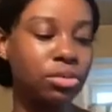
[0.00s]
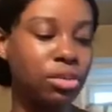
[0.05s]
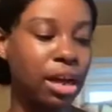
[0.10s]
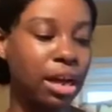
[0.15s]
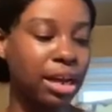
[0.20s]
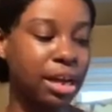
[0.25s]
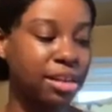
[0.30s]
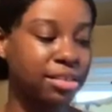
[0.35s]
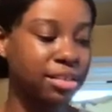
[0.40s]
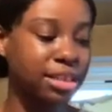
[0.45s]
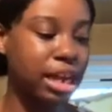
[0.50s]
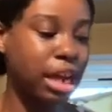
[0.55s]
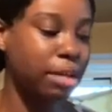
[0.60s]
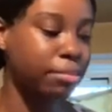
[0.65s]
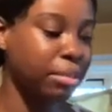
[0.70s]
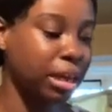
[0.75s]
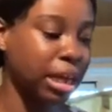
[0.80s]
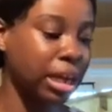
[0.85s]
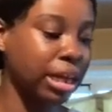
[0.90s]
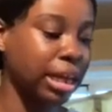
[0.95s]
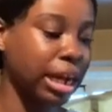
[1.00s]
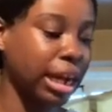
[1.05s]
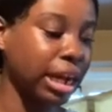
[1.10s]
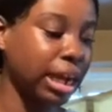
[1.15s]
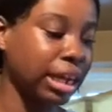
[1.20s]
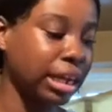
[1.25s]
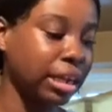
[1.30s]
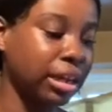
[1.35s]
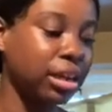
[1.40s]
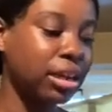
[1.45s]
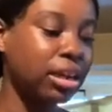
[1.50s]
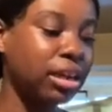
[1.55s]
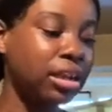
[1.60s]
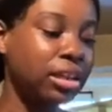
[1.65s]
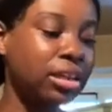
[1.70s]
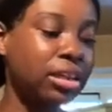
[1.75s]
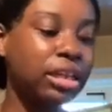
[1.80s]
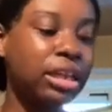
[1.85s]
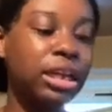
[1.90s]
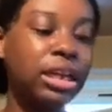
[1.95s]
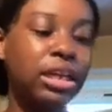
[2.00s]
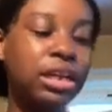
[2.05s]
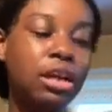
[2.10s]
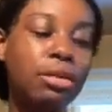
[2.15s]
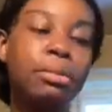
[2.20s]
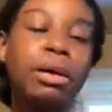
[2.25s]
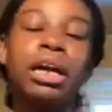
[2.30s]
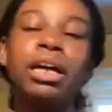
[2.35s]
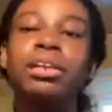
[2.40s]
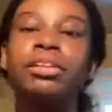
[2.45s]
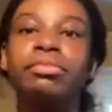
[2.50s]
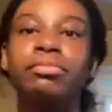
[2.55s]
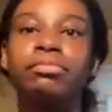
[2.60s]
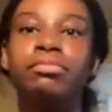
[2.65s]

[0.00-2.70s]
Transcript: I got stopped by a guy. Like, come on.